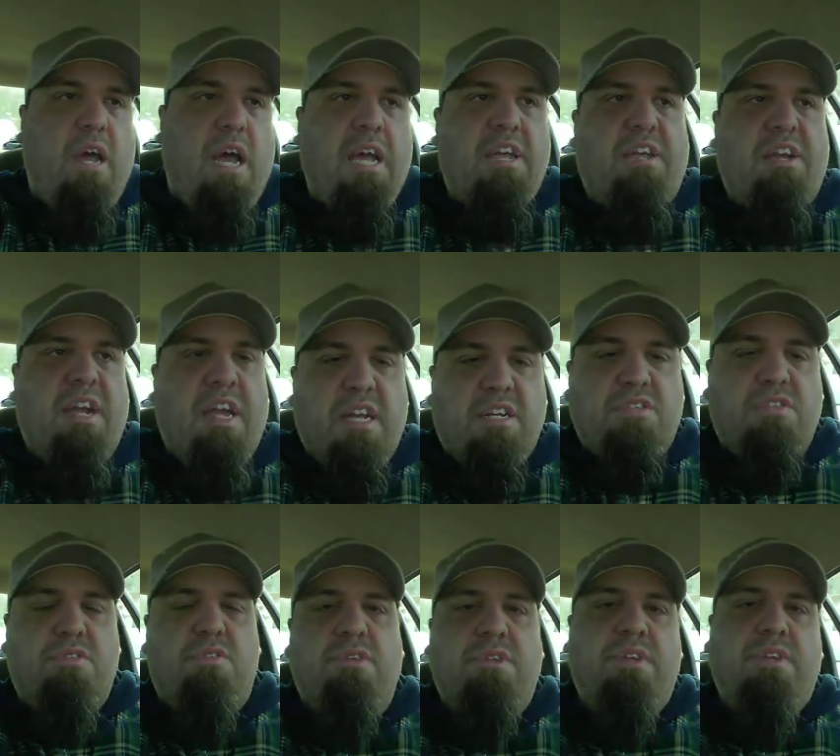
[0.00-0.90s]
I can
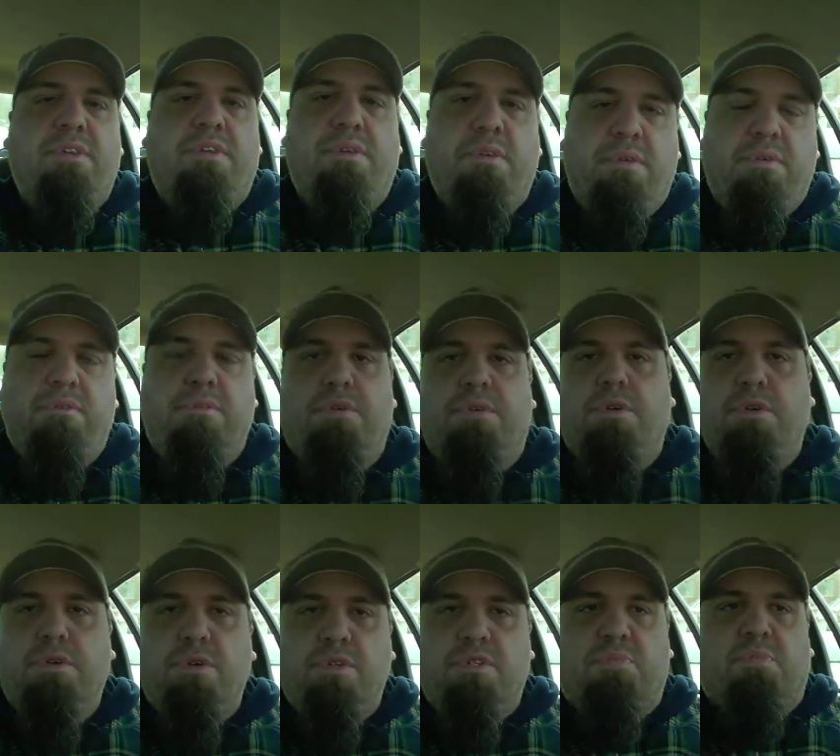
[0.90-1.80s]
actually
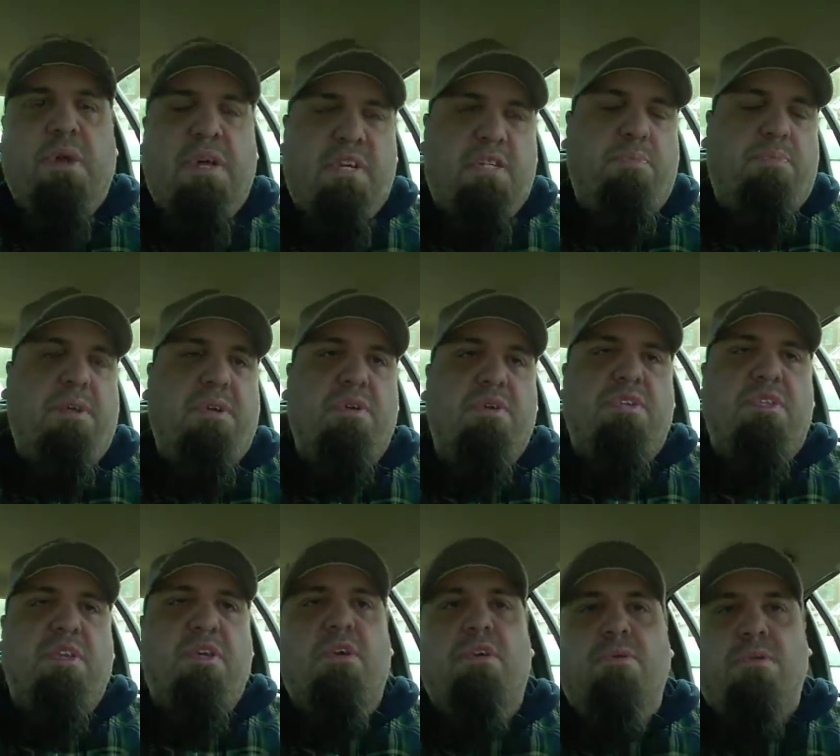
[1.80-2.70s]
use my
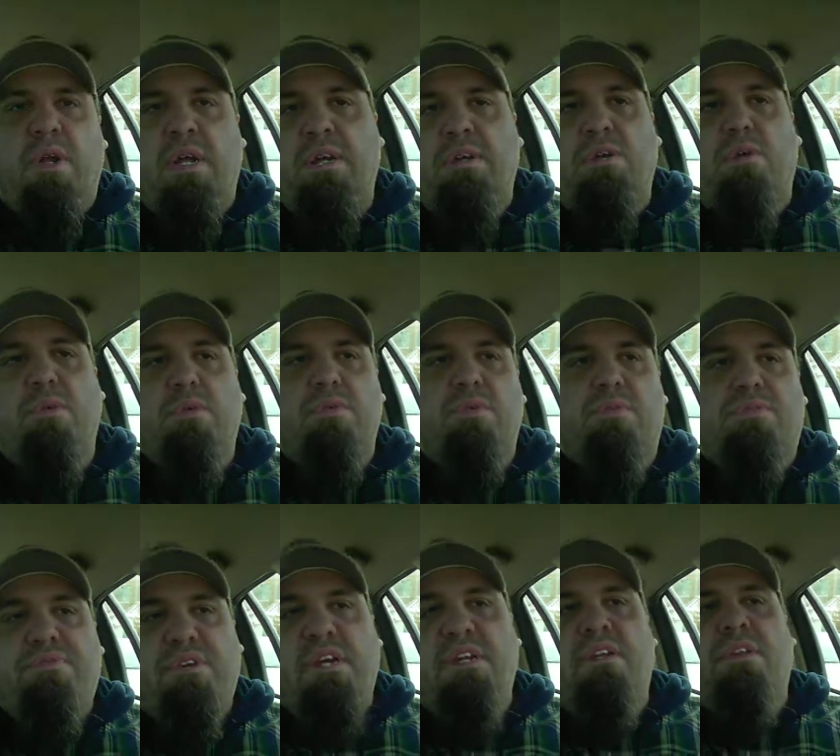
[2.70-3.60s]
experience here when I go to
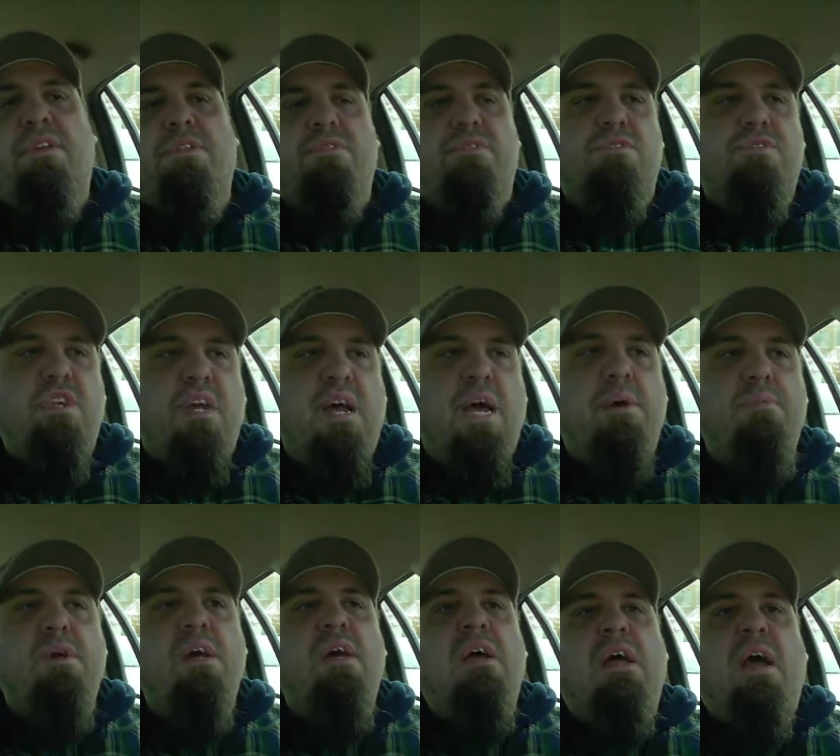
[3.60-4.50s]
find another job.